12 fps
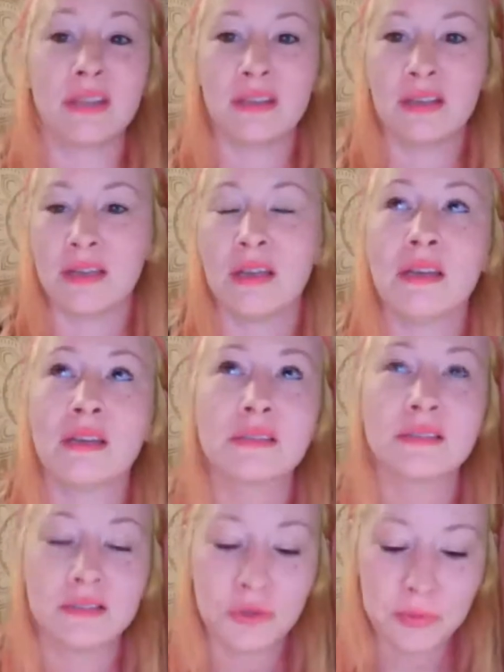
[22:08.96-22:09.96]
and it is
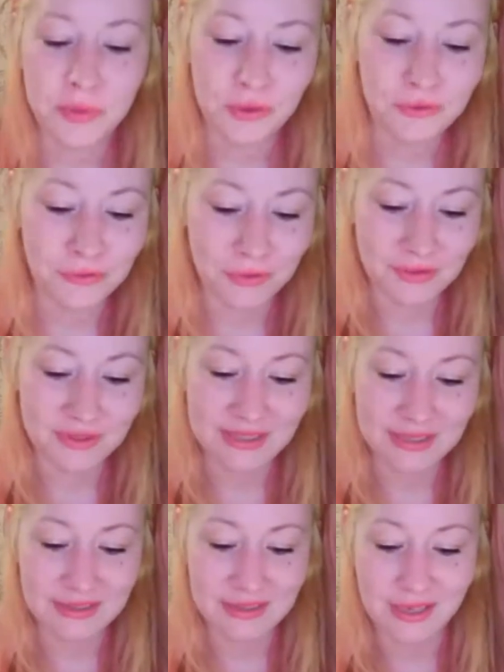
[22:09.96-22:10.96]
so beautiful to
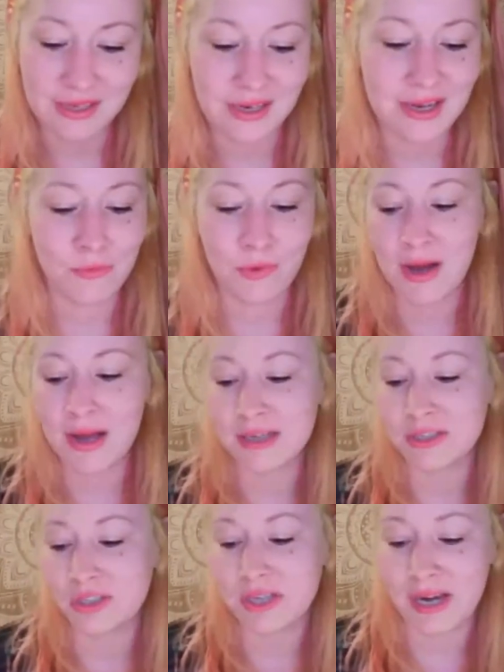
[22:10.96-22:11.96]
see and watch,
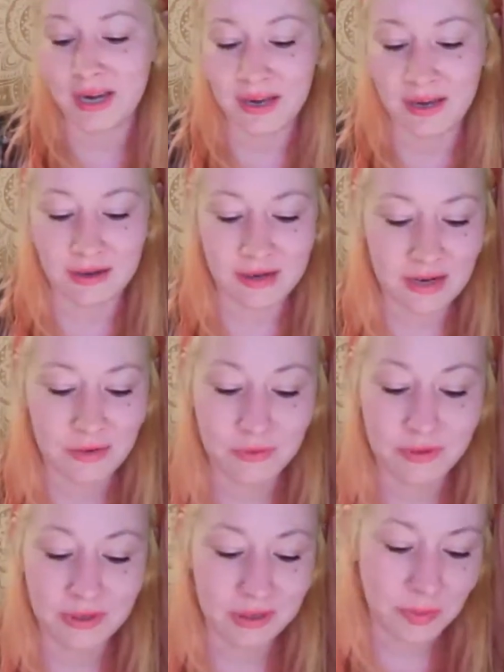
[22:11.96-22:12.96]
and it really
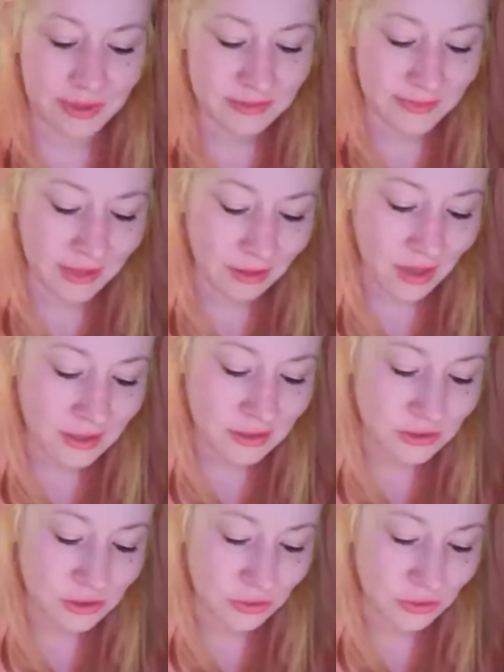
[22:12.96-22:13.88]
brings me a lot of joy.